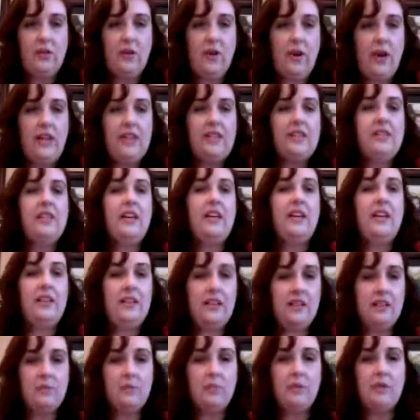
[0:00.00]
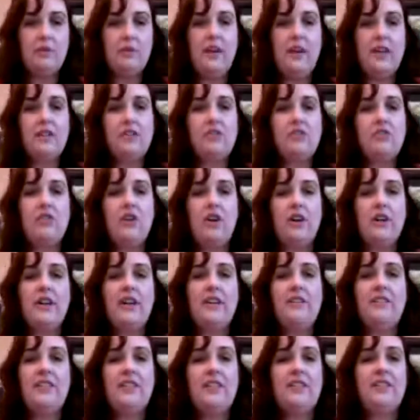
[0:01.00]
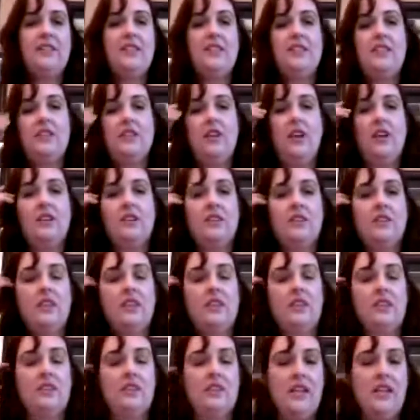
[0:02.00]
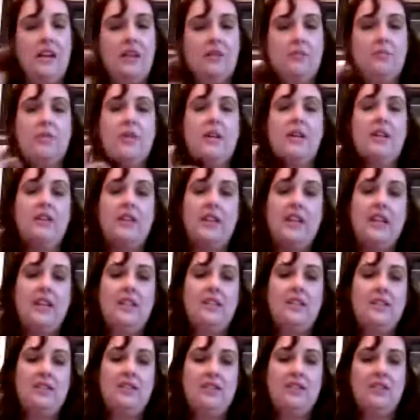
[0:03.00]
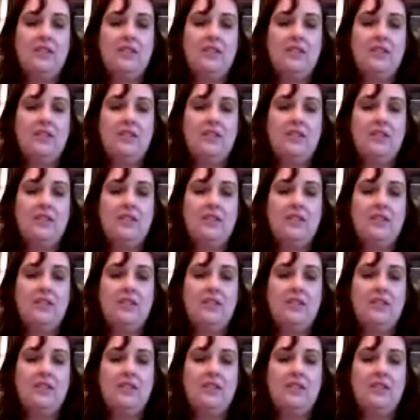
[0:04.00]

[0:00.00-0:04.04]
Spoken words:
I say this provides strong evidence that dogs can detect bladder cancer.